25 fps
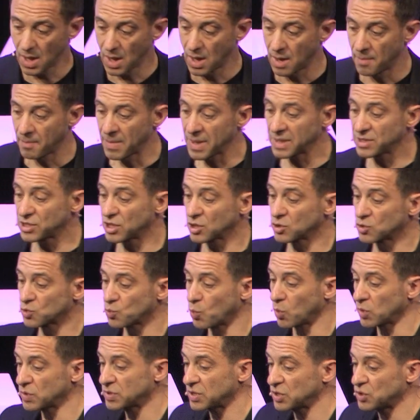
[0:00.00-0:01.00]
Merchants
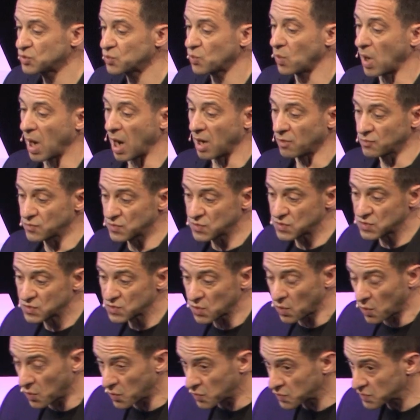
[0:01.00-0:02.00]
wanted to
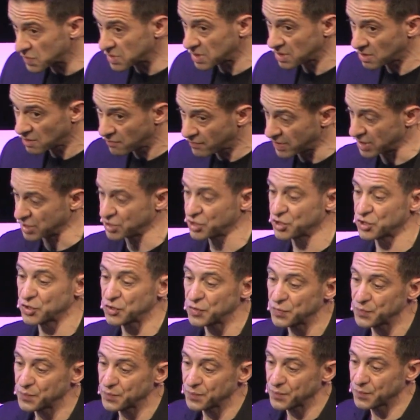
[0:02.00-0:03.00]
outsource
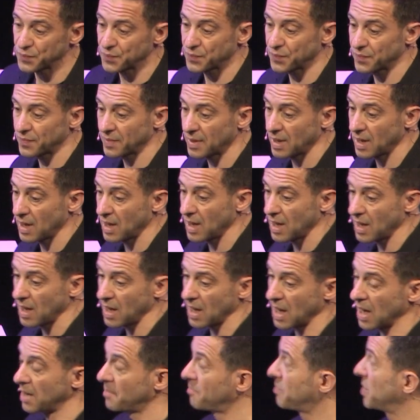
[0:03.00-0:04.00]
innovation
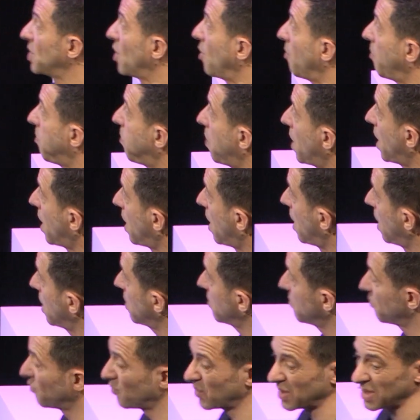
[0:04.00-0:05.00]
and be on
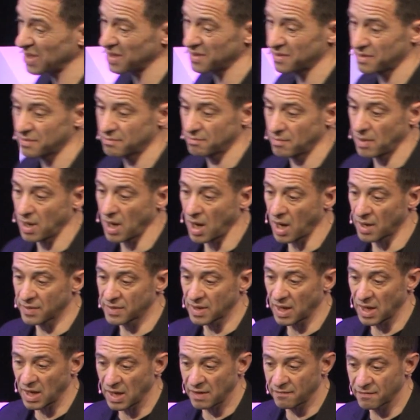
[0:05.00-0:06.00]
par with
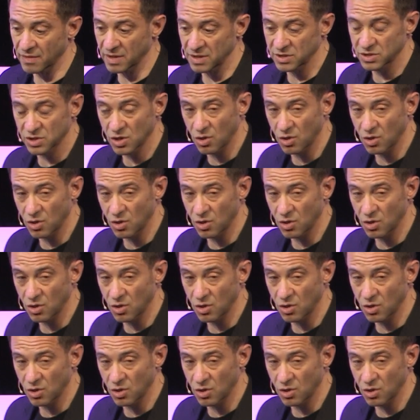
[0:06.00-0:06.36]
other average